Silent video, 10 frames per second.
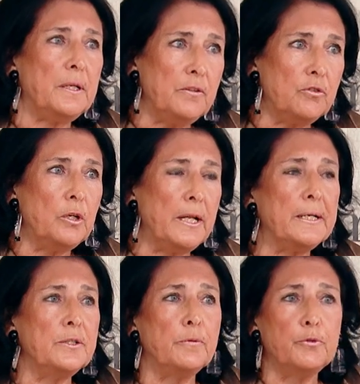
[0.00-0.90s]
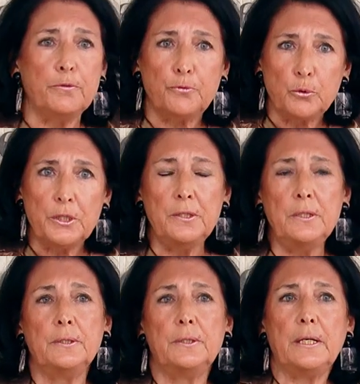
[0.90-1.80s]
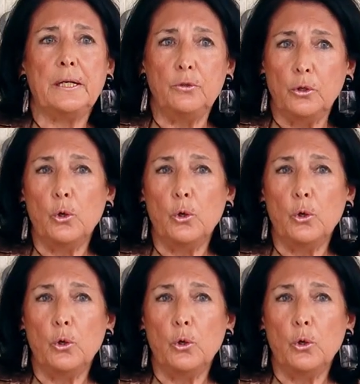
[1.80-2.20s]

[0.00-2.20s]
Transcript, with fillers: is the land of the free and the